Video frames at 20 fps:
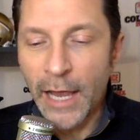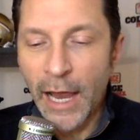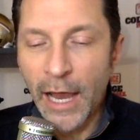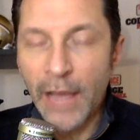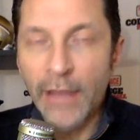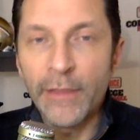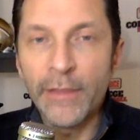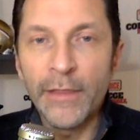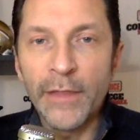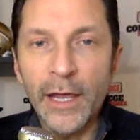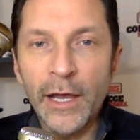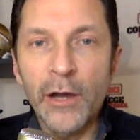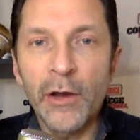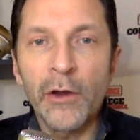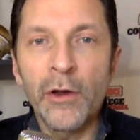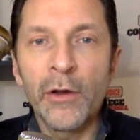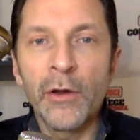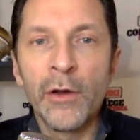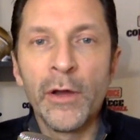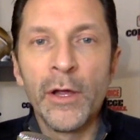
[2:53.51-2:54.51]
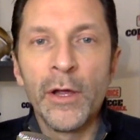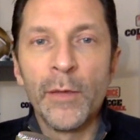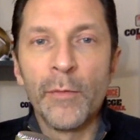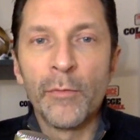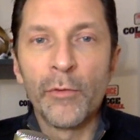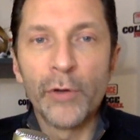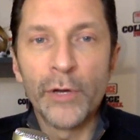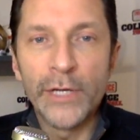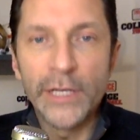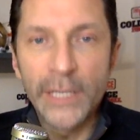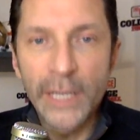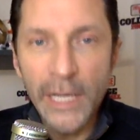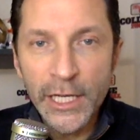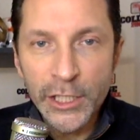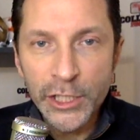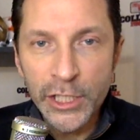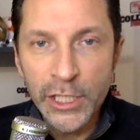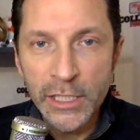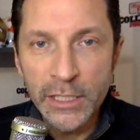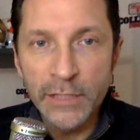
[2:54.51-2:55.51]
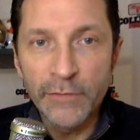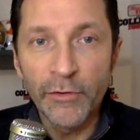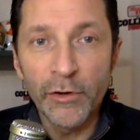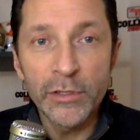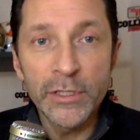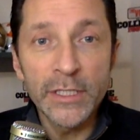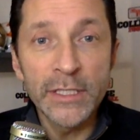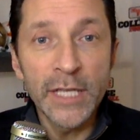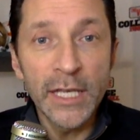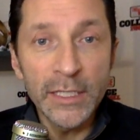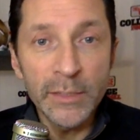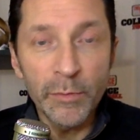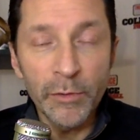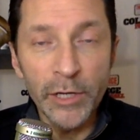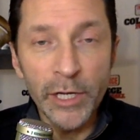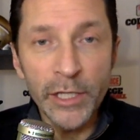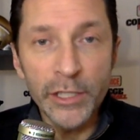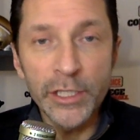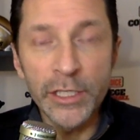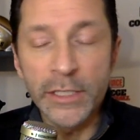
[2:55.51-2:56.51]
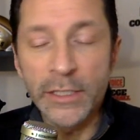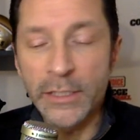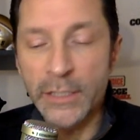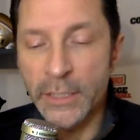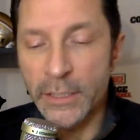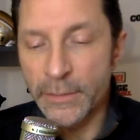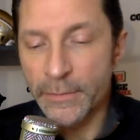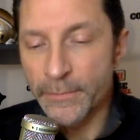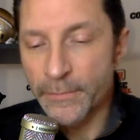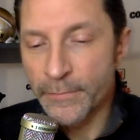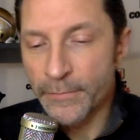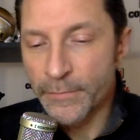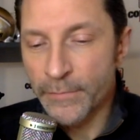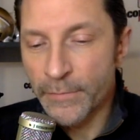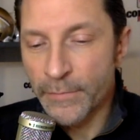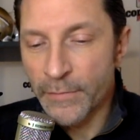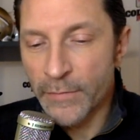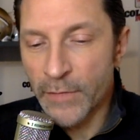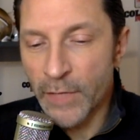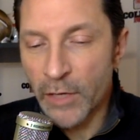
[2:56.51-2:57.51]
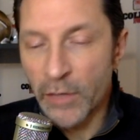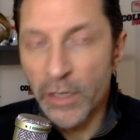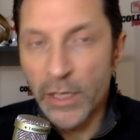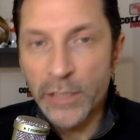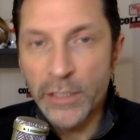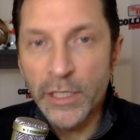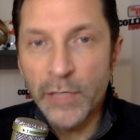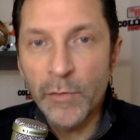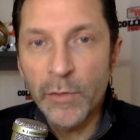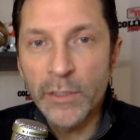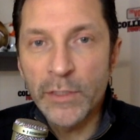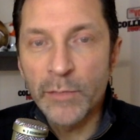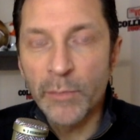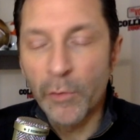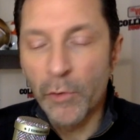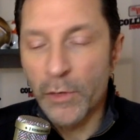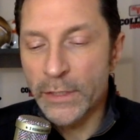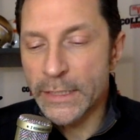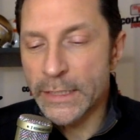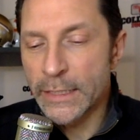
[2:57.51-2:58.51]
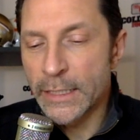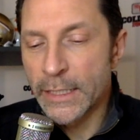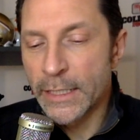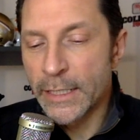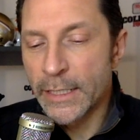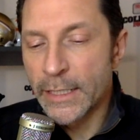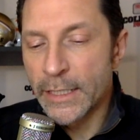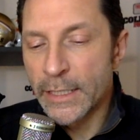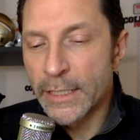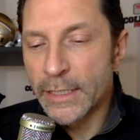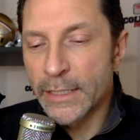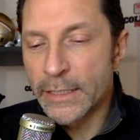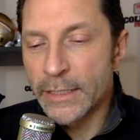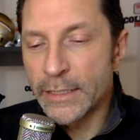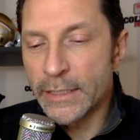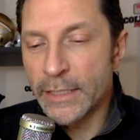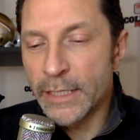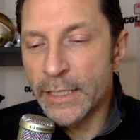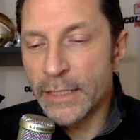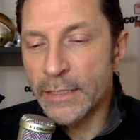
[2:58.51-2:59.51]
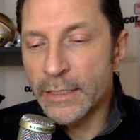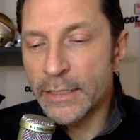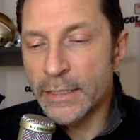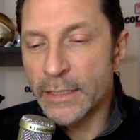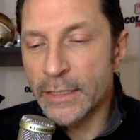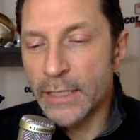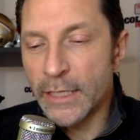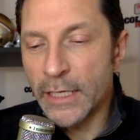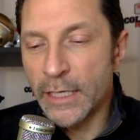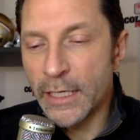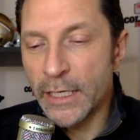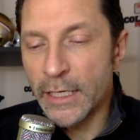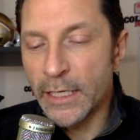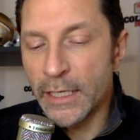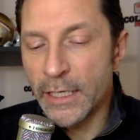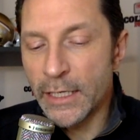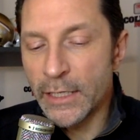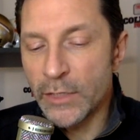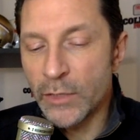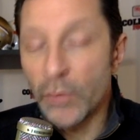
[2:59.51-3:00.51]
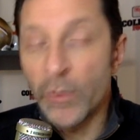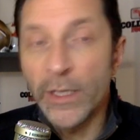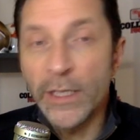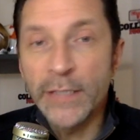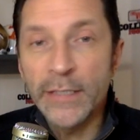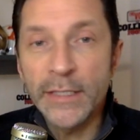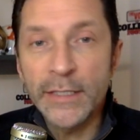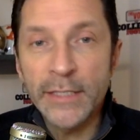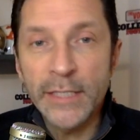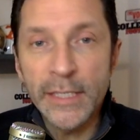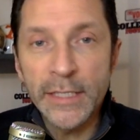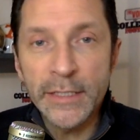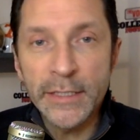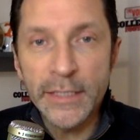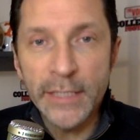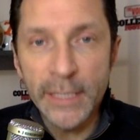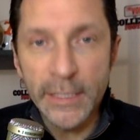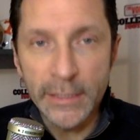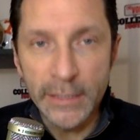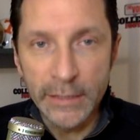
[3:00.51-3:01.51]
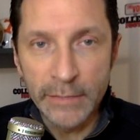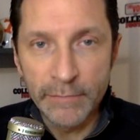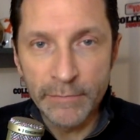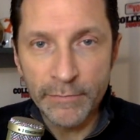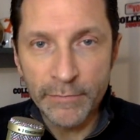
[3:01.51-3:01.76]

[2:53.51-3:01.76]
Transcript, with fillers: and their predictions versus his predictions there at S D one Sports since the twenty sixteen season.